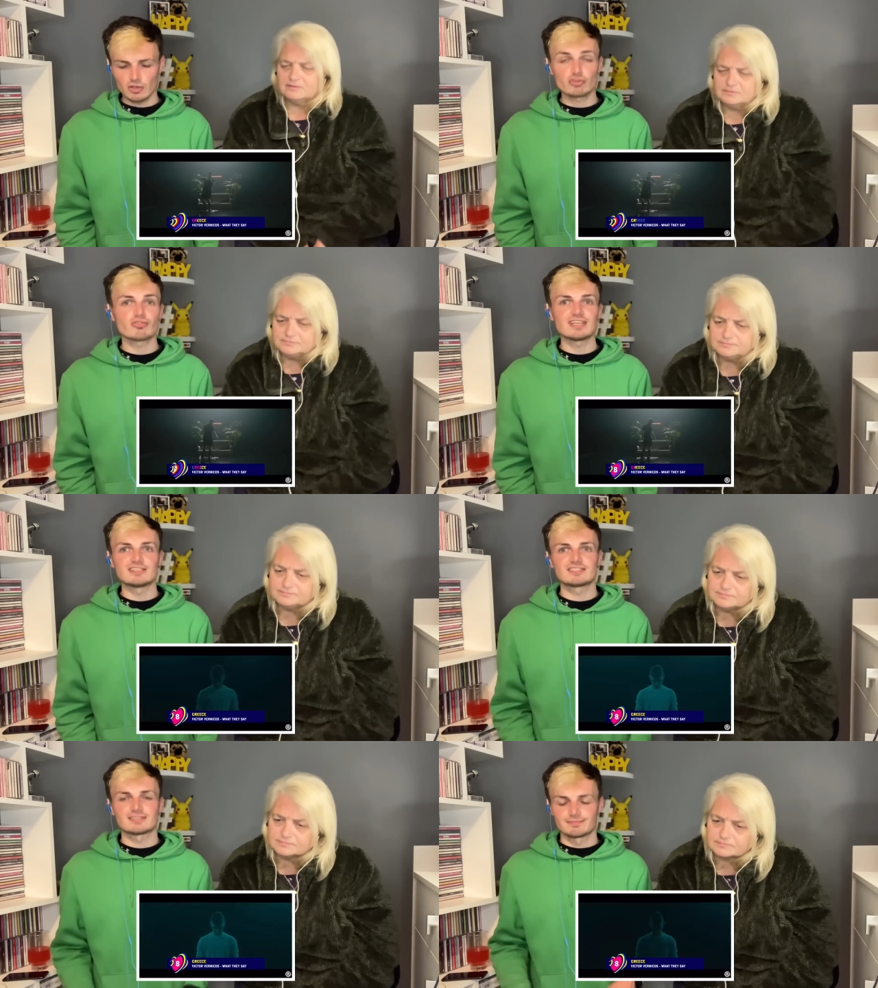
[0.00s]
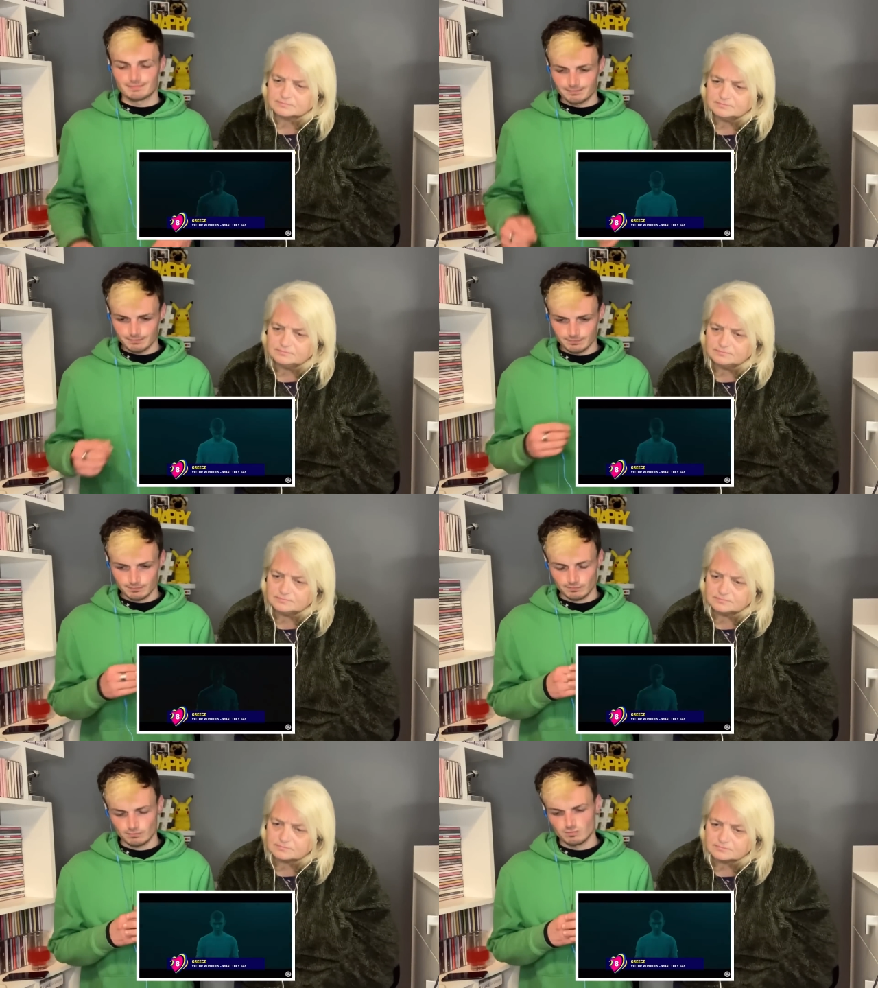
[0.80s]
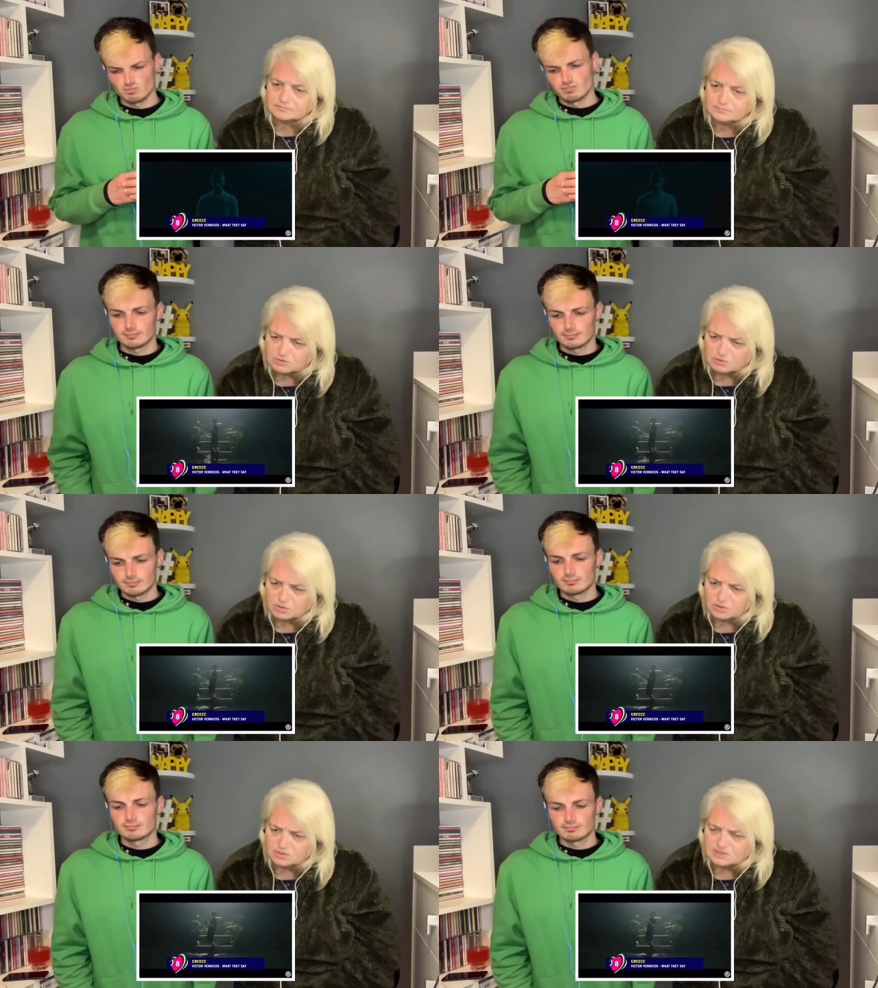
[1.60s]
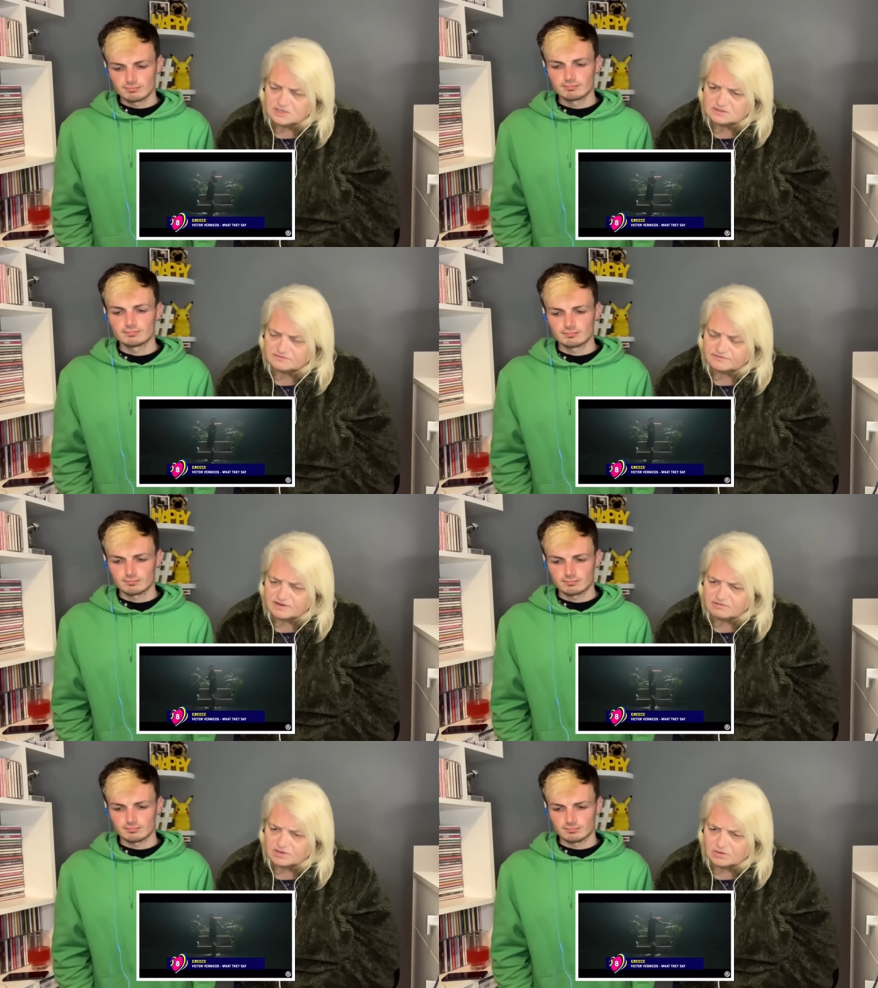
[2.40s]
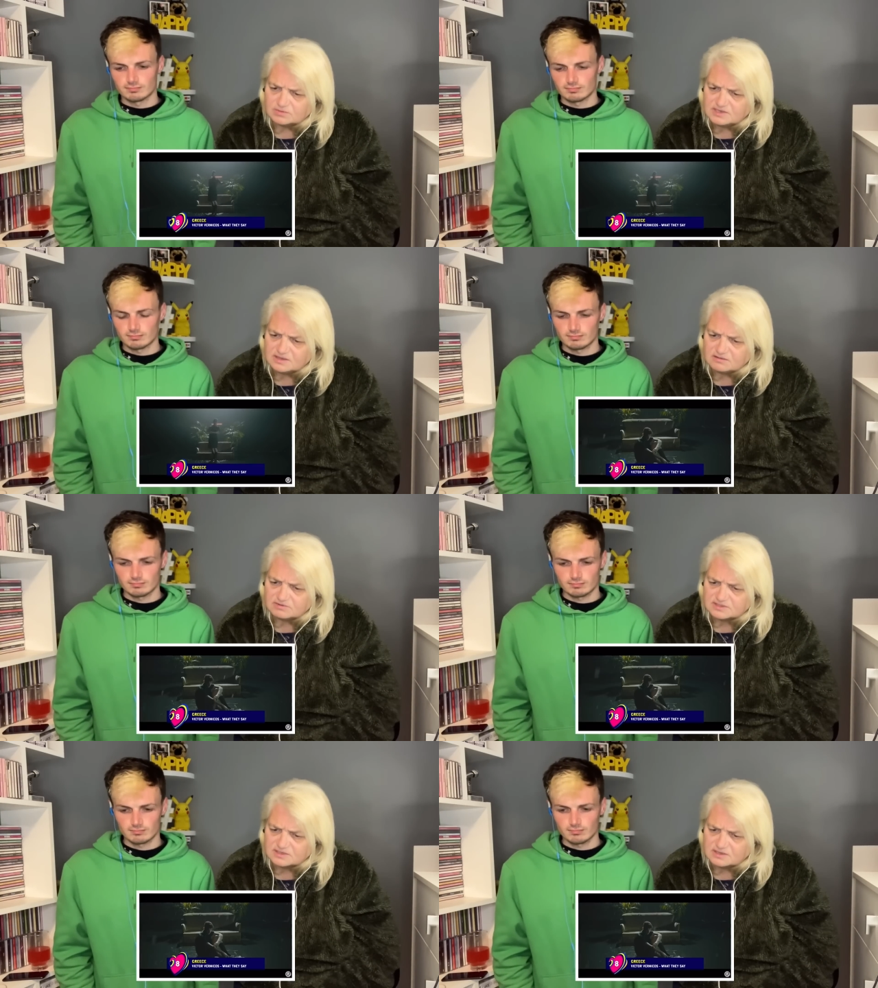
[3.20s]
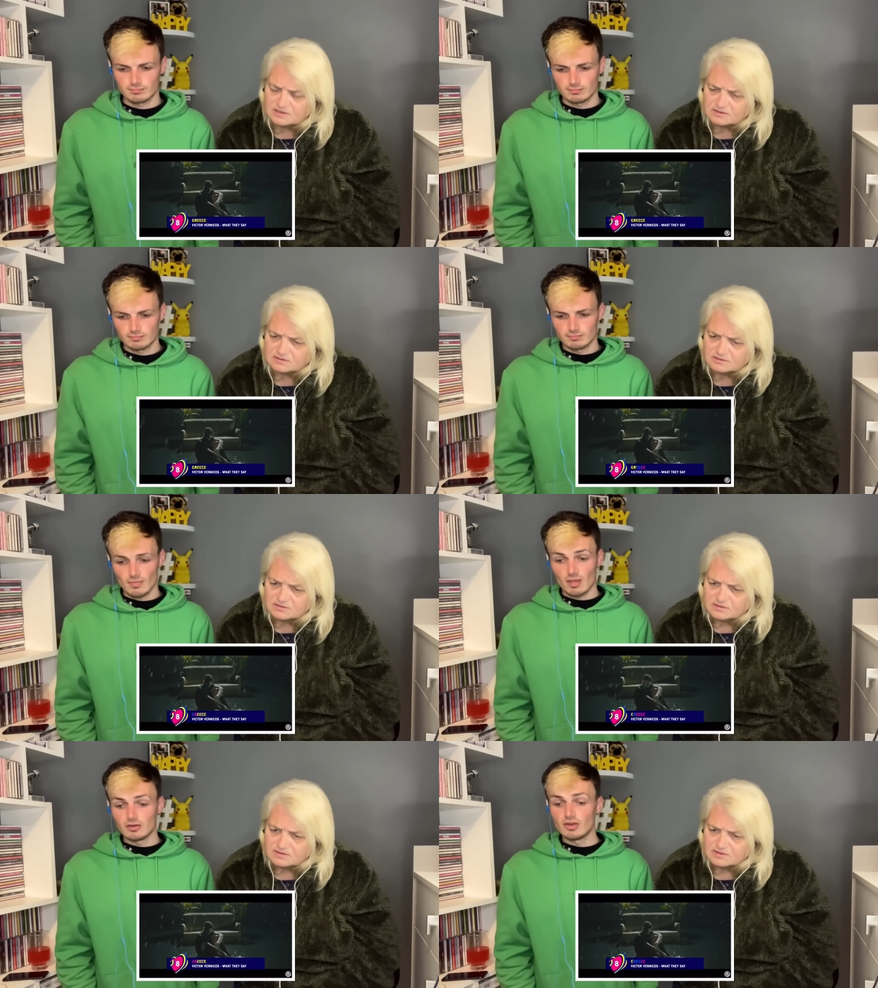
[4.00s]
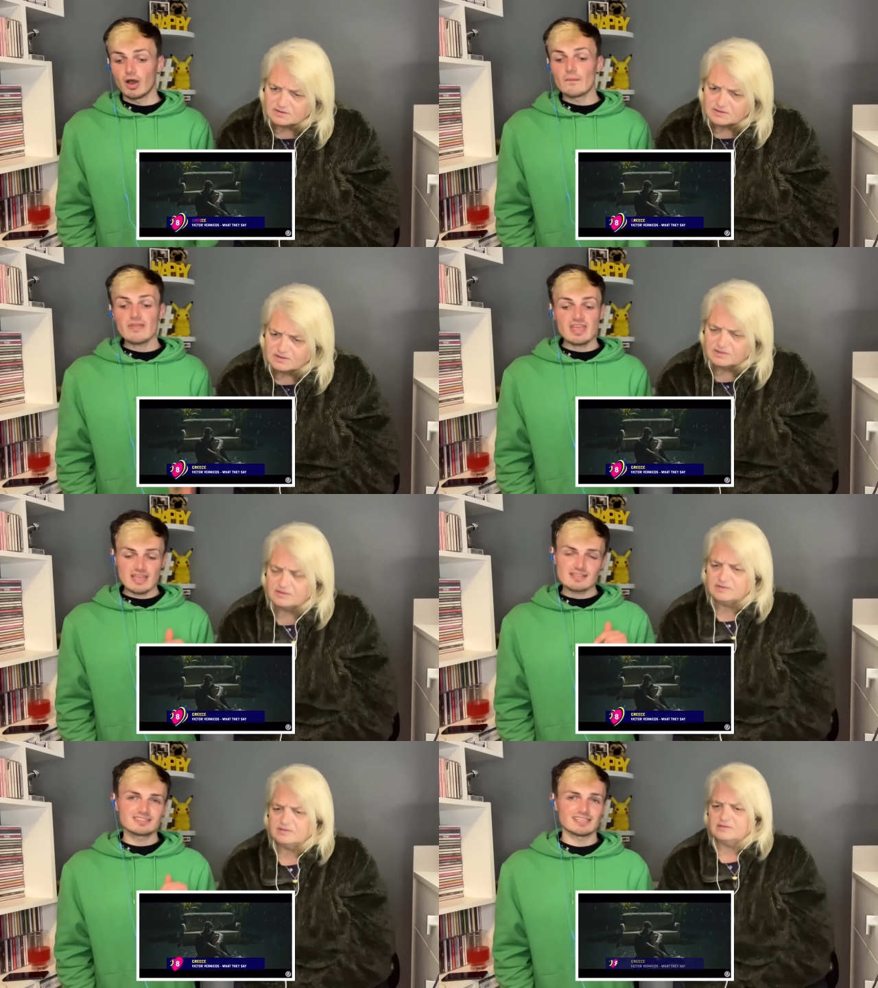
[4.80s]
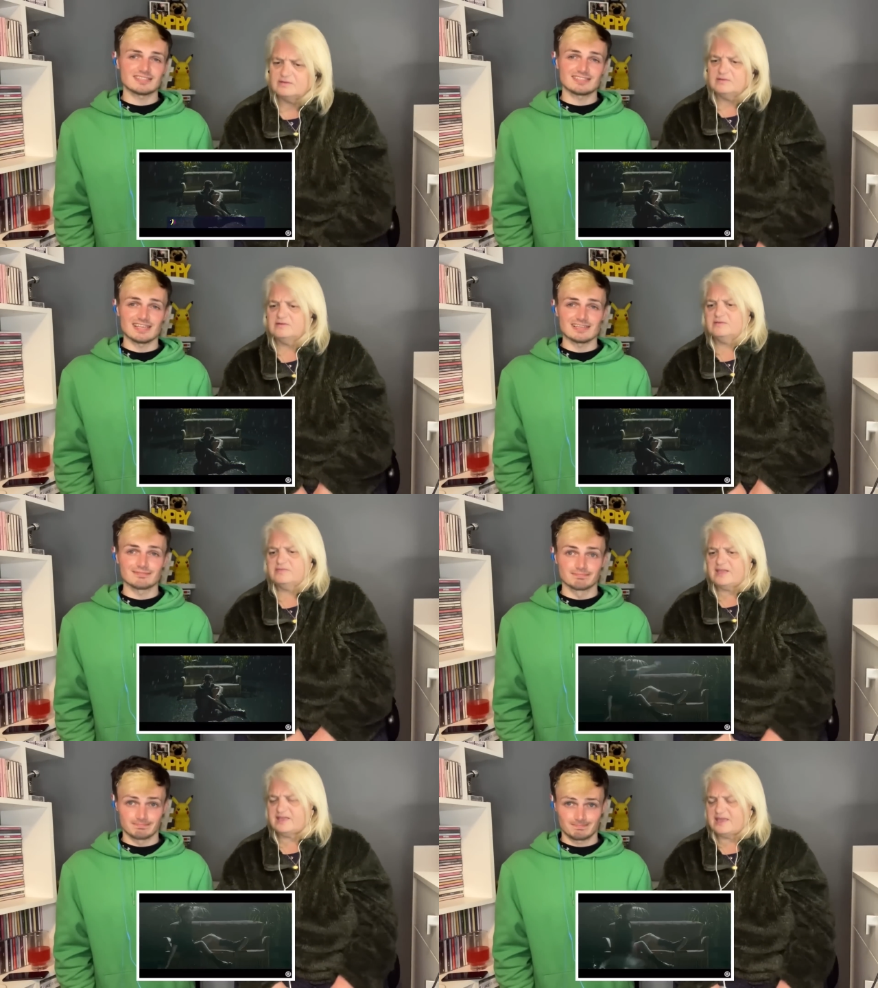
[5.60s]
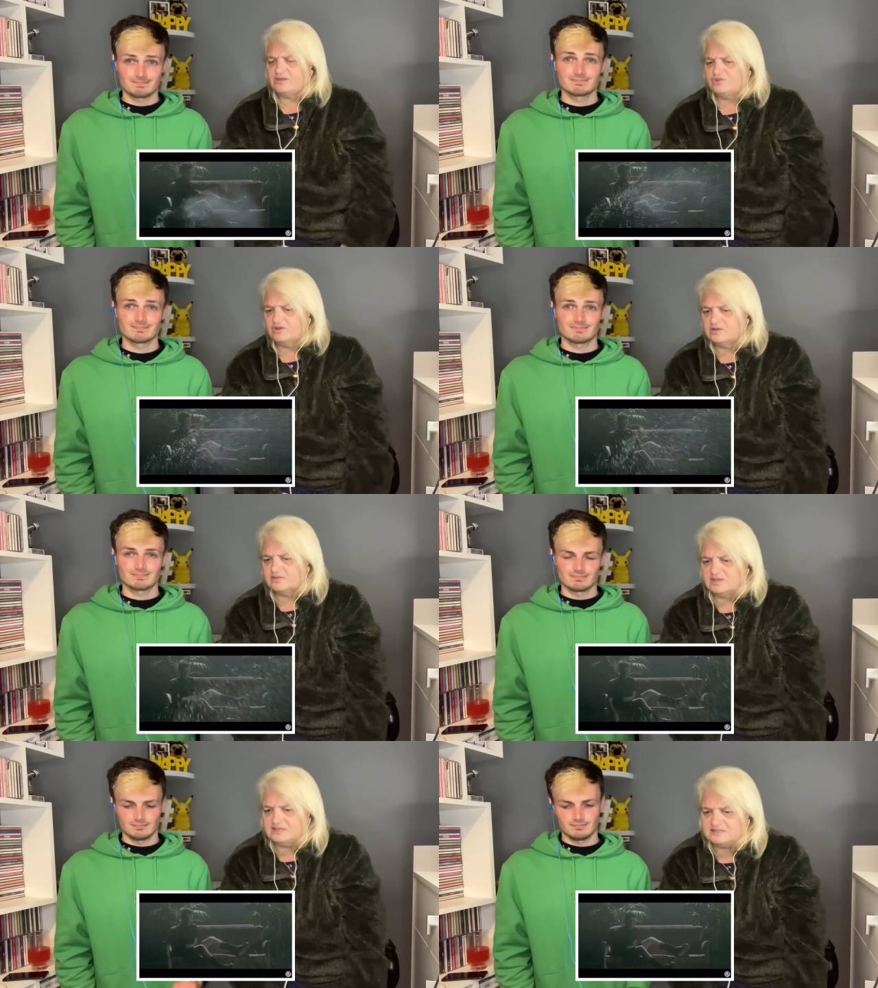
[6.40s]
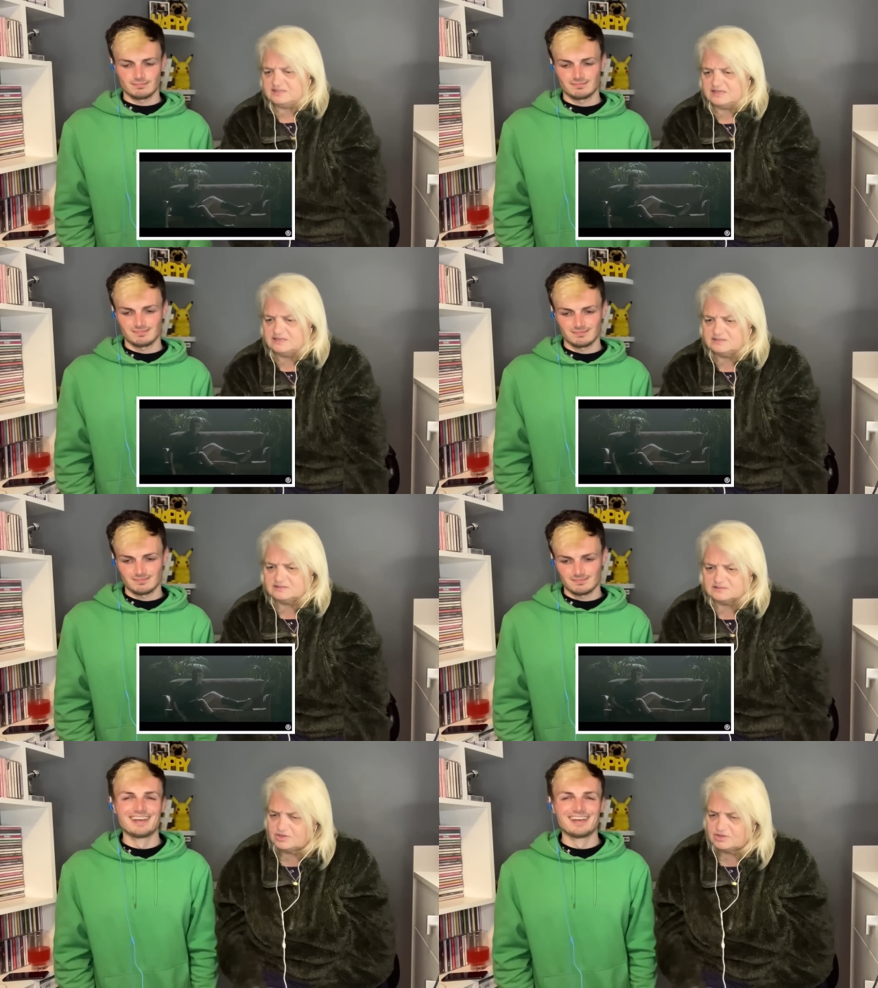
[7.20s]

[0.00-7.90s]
Speaker 1: Greece.
Speaker 2: Oh God, he isn't very old either, is he?
Speaker 1: No,
Speaker 2: he's 16. They're getting younger these days.